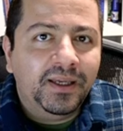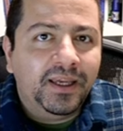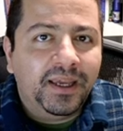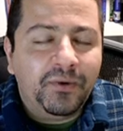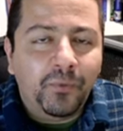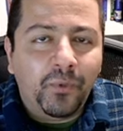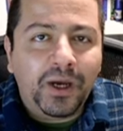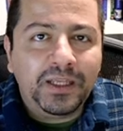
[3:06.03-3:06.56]

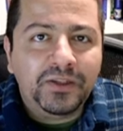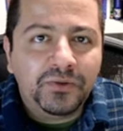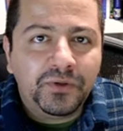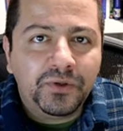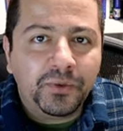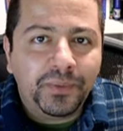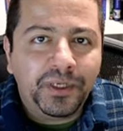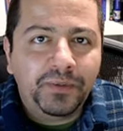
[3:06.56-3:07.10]
And why do
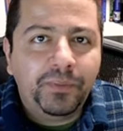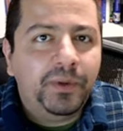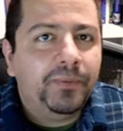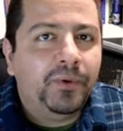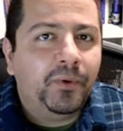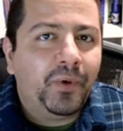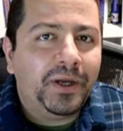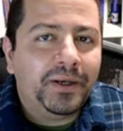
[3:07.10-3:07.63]
so many
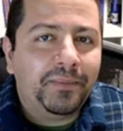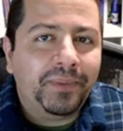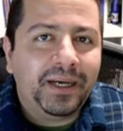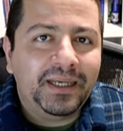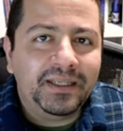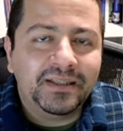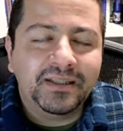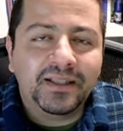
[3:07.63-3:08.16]
people want to
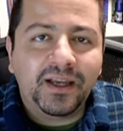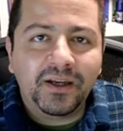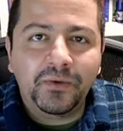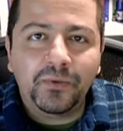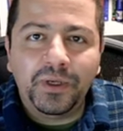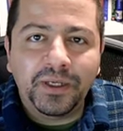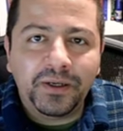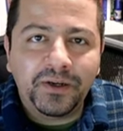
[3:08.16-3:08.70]
buy a stock
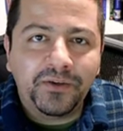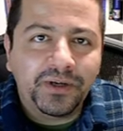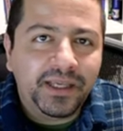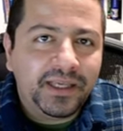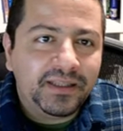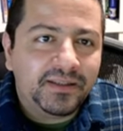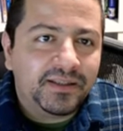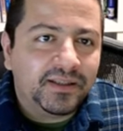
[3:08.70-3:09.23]
when it
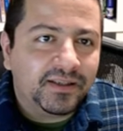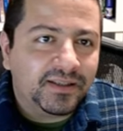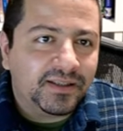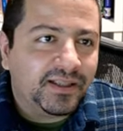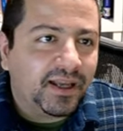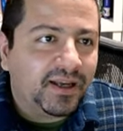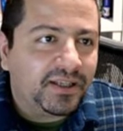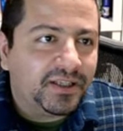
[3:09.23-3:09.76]
creates a
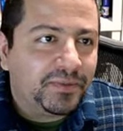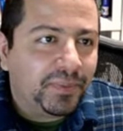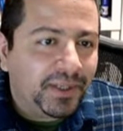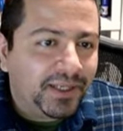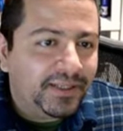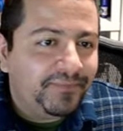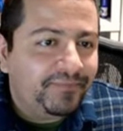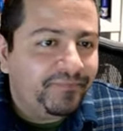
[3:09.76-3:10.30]
stock
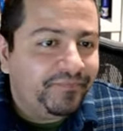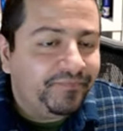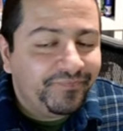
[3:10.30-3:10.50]
split?